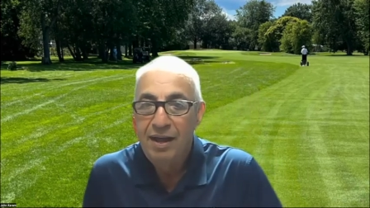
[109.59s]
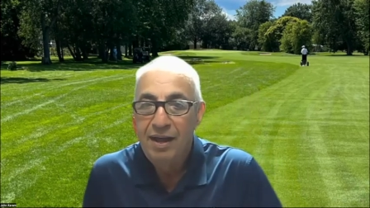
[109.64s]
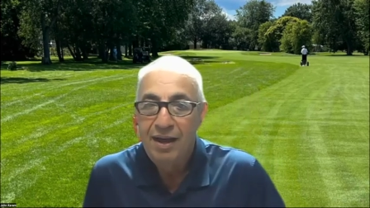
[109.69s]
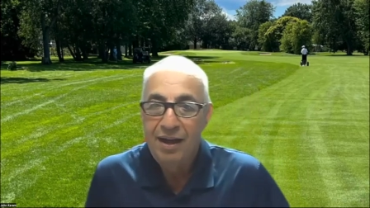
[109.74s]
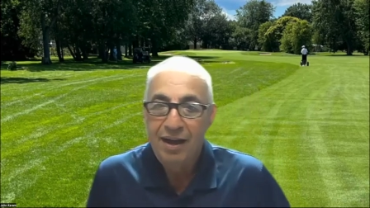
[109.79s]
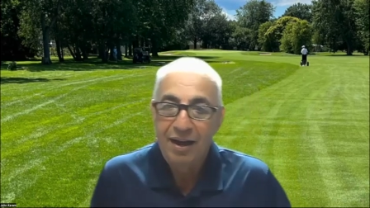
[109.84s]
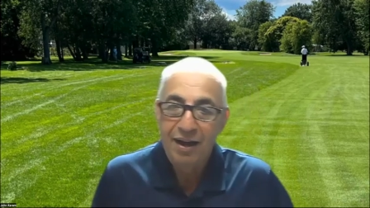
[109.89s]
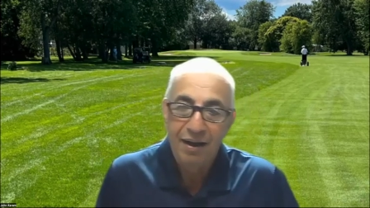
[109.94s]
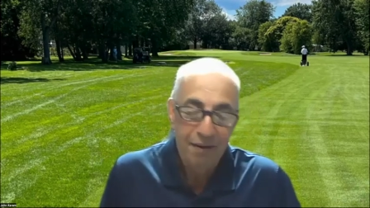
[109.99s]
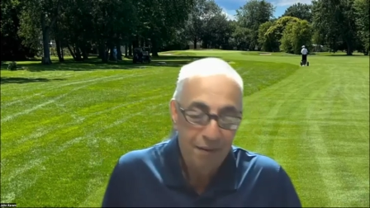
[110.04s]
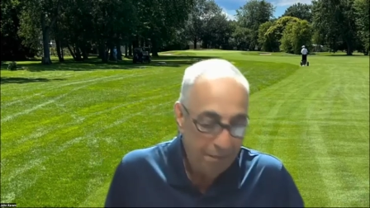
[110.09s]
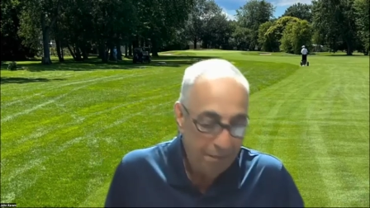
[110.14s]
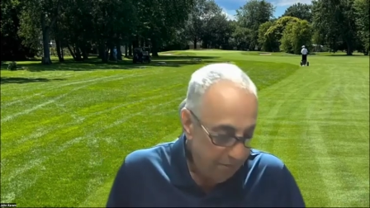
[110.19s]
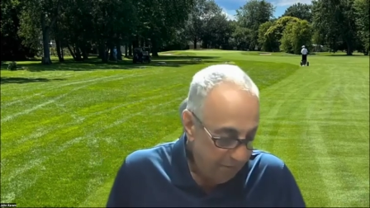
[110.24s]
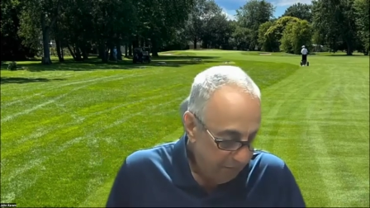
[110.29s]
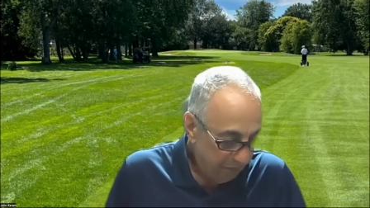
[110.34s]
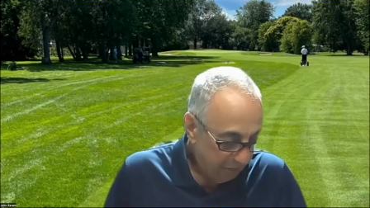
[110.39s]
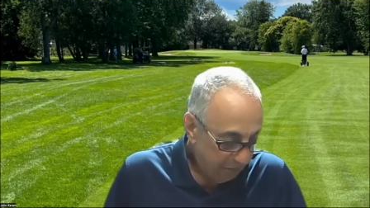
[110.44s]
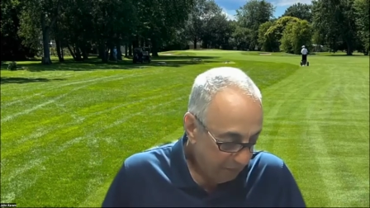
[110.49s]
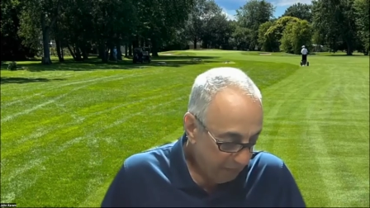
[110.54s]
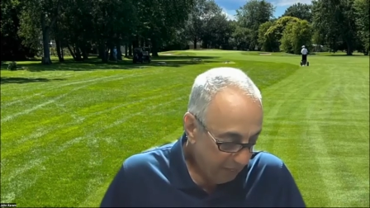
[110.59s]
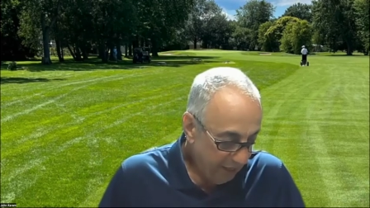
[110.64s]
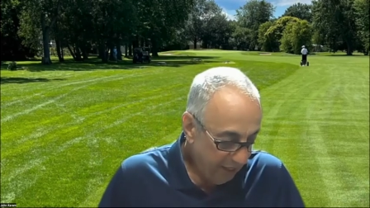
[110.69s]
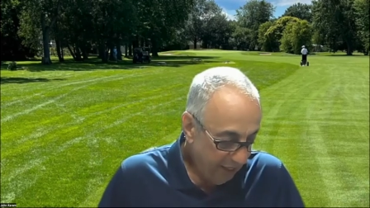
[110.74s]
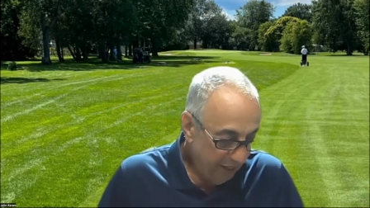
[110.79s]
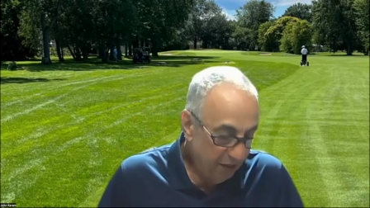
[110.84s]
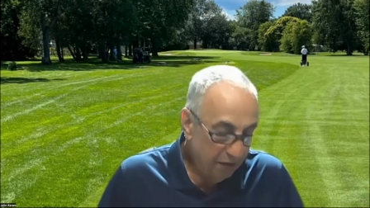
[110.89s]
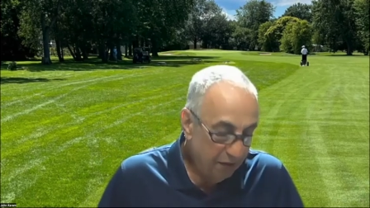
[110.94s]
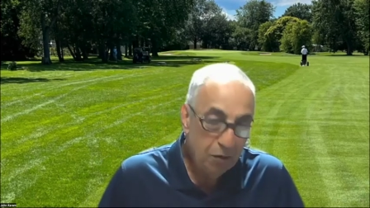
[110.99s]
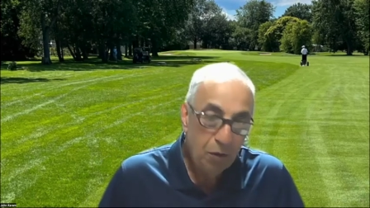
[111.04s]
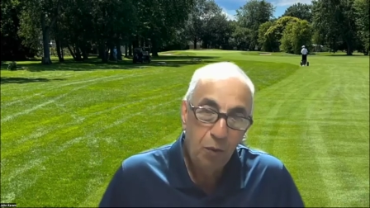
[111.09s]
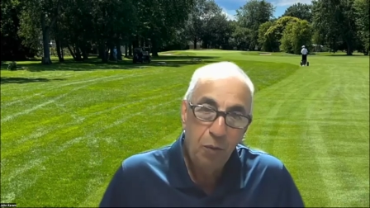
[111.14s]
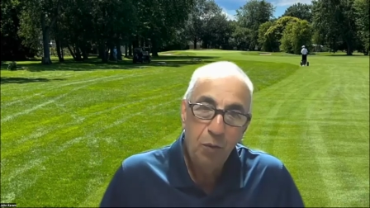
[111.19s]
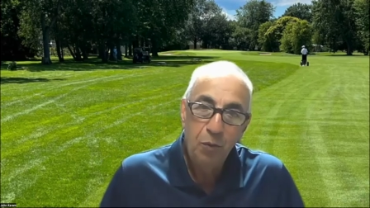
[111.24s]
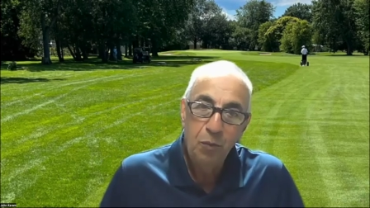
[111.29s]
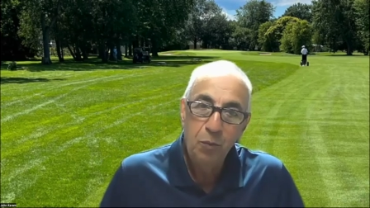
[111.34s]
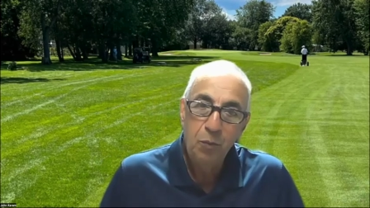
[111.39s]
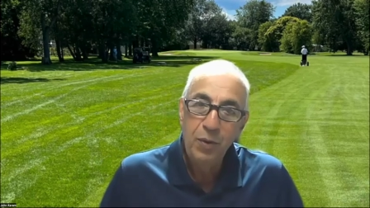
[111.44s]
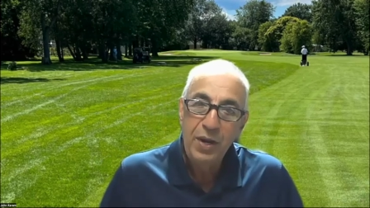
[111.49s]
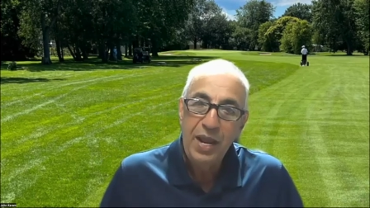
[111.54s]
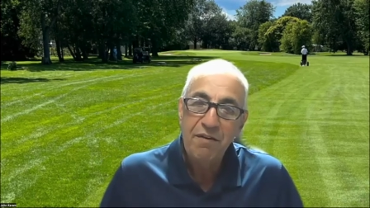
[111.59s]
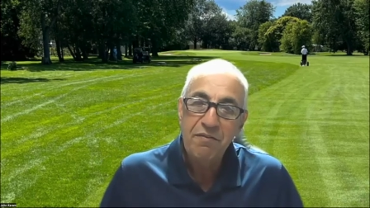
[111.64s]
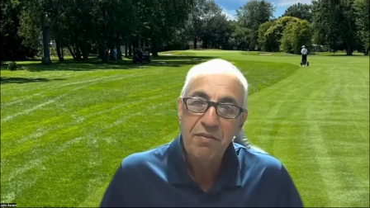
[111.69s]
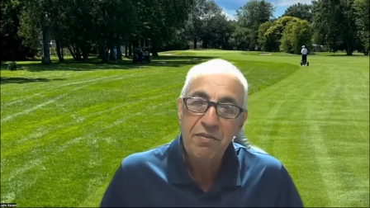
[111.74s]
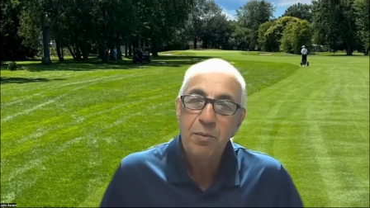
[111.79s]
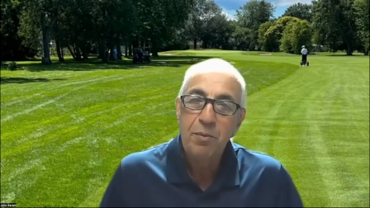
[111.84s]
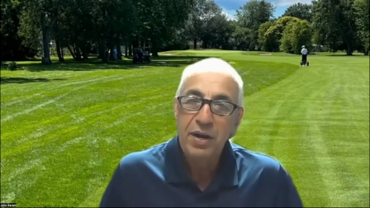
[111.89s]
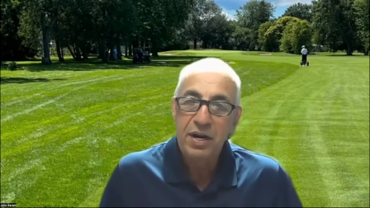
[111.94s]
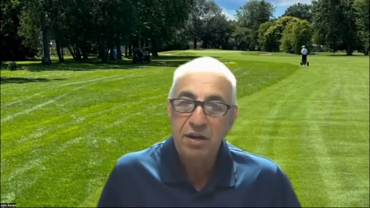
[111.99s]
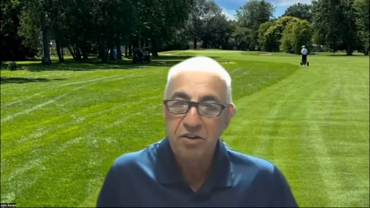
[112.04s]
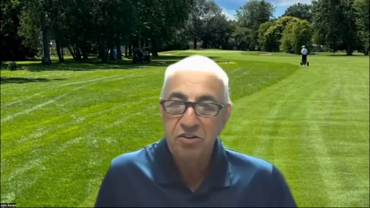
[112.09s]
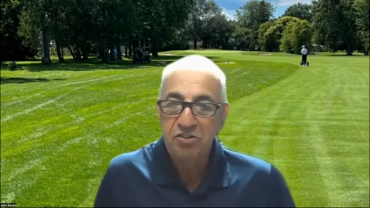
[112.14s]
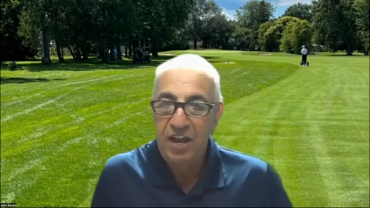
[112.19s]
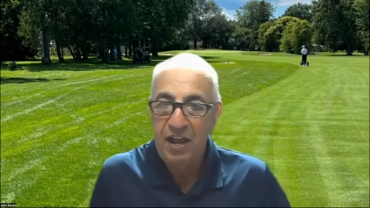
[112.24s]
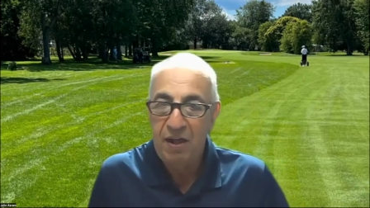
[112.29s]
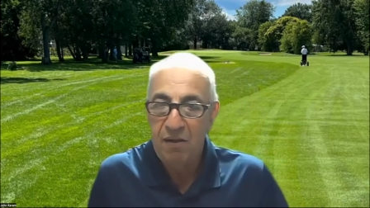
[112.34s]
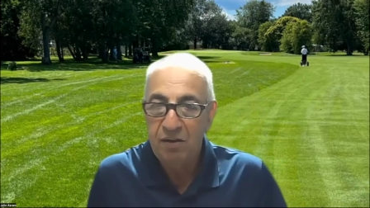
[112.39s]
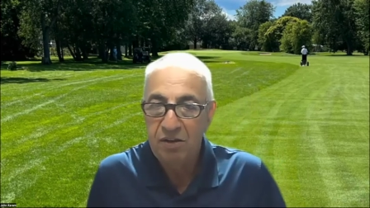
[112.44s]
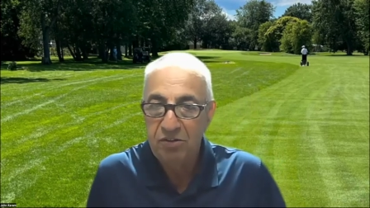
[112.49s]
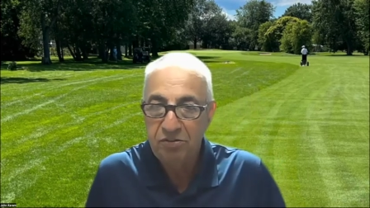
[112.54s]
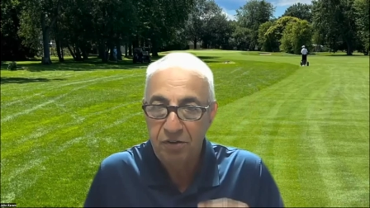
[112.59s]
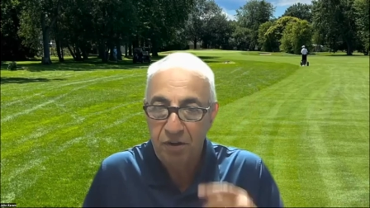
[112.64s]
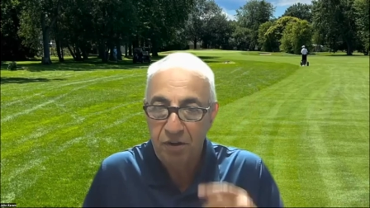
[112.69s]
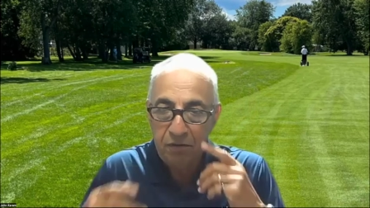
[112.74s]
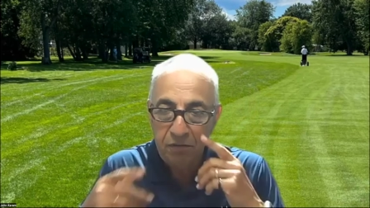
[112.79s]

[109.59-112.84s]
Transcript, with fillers: Um, we have the ringer challenge.